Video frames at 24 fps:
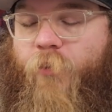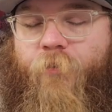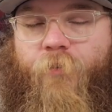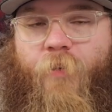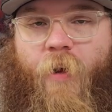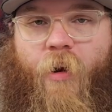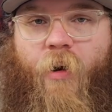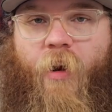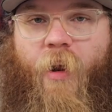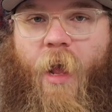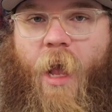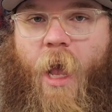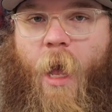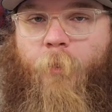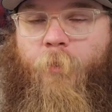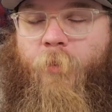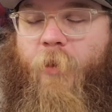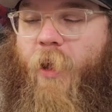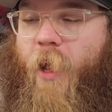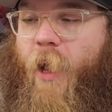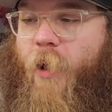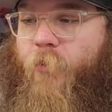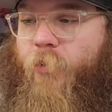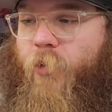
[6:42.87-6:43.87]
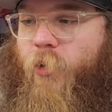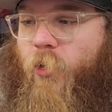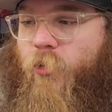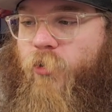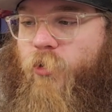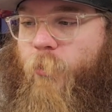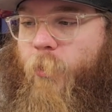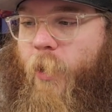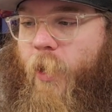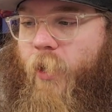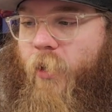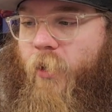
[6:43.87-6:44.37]
very happy having those
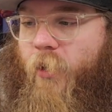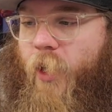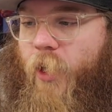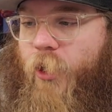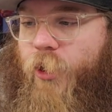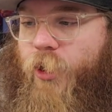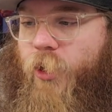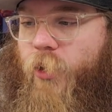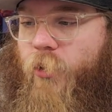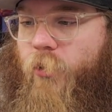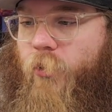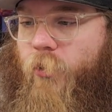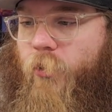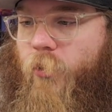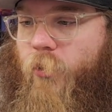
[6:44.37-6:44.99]
in my collection.